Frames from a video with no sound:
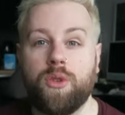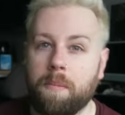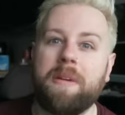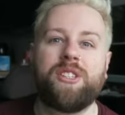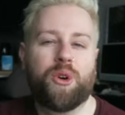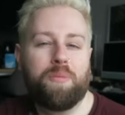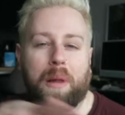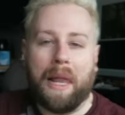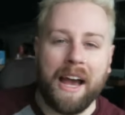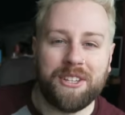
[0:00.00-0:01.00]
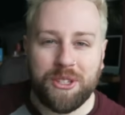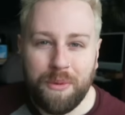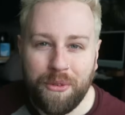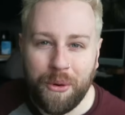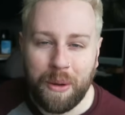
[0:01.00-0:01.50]
the mise en place
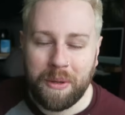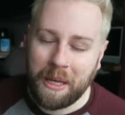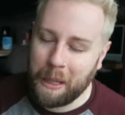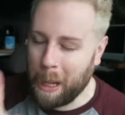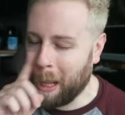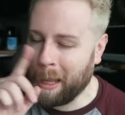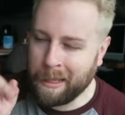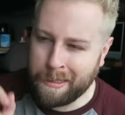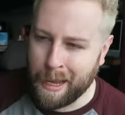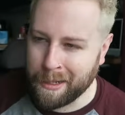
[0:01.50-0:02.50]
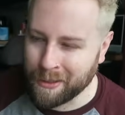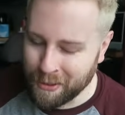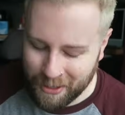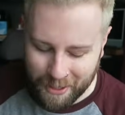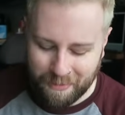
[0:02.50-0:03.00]
before I begin. Technical
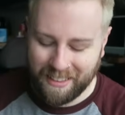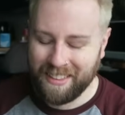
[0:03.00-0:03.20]
term.